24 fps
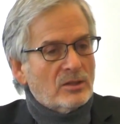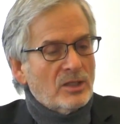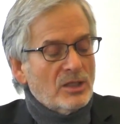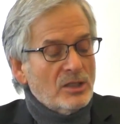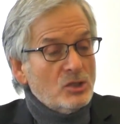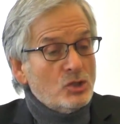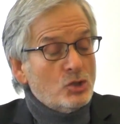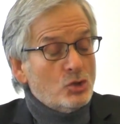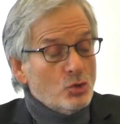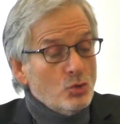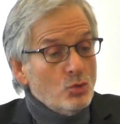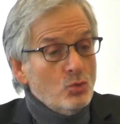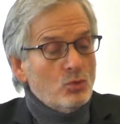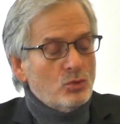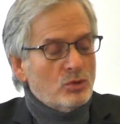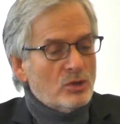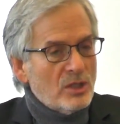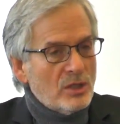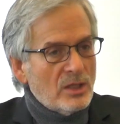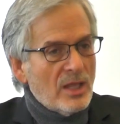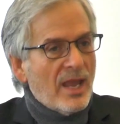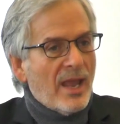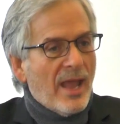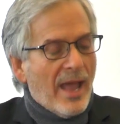Did
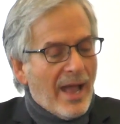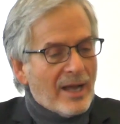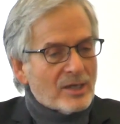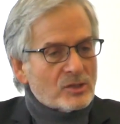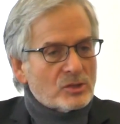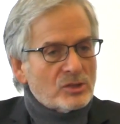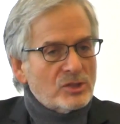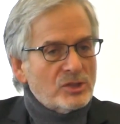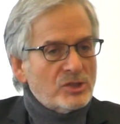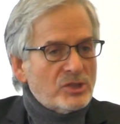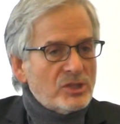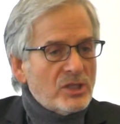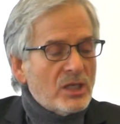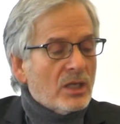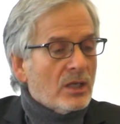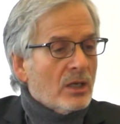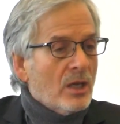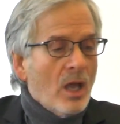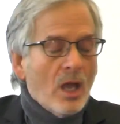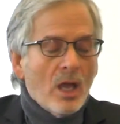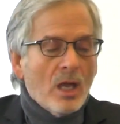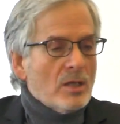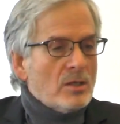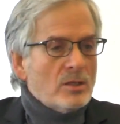they actually see it?